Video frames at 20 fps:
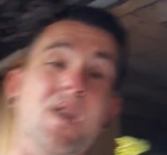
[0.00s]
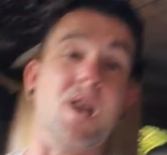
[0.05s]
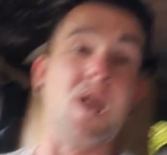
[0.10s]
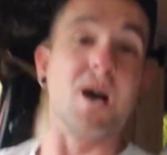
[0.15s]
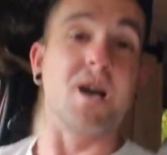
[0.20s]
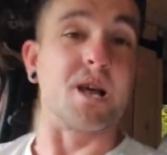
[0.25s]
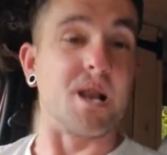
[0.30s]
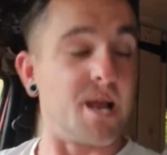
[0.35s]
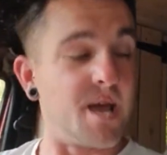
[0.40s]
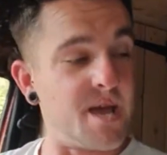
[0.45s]

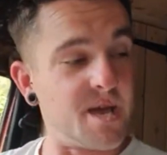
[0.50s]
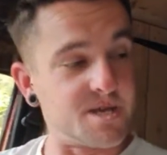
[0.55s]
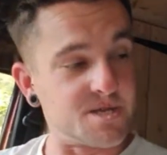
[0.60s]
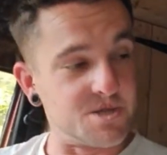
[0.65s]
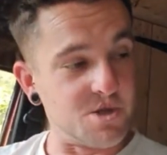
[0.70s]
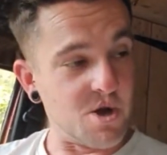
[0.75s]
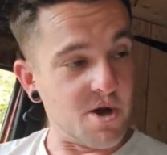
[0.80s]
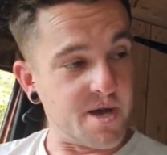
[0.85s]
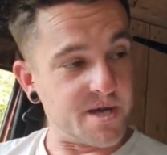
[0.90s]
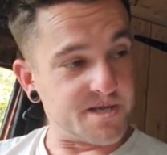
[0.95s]
Luckily it's
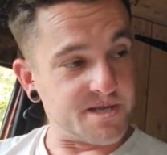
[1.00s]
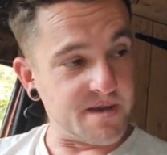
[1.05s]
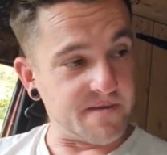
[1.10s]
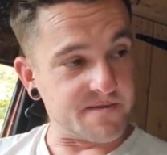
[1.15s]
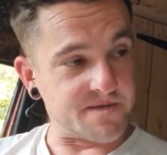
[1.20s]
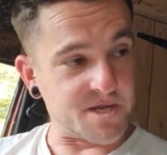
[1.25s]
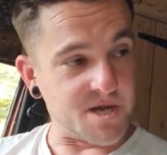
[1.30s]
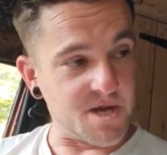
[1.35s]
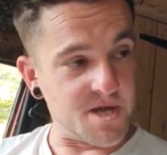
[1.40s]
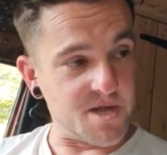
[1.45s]
not, it's the
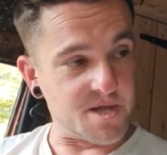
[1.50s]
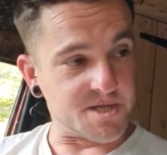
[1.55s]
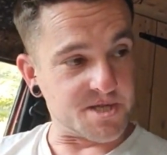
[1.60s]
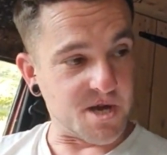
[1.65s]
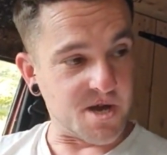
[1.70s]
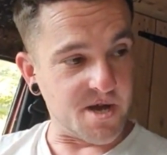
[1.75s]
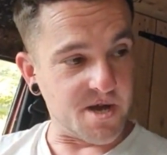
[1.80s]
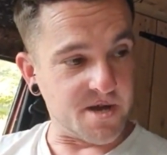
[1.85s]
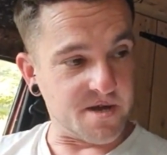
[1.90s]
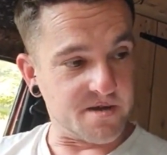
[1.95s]
other side of the
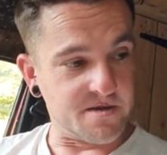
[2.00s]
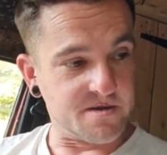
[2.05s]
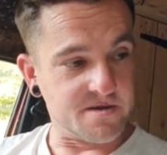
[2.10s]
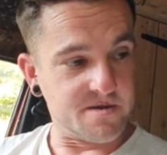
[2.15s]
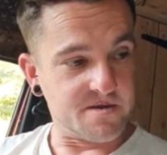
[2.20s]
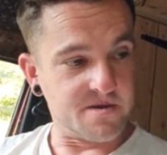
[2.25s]
tyre.